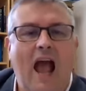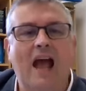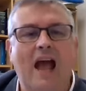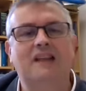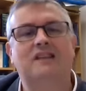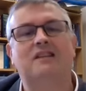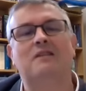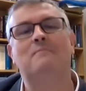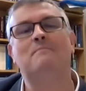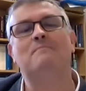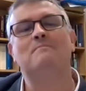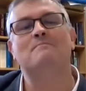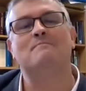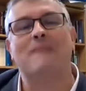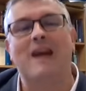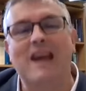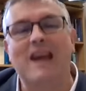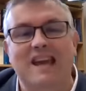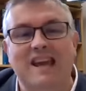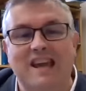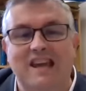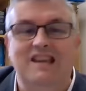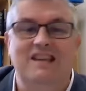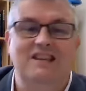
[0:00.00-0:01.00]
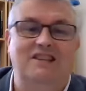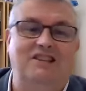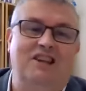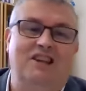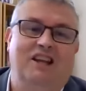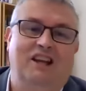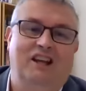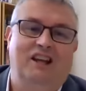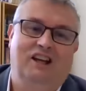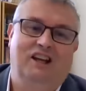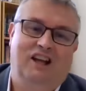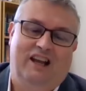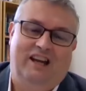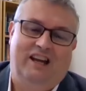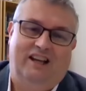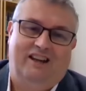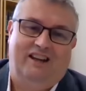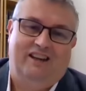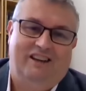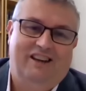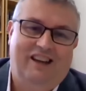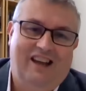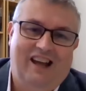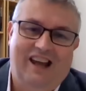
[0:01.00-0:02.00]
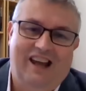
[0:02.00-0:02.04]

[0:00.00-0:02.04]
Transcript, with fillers: And amazingly,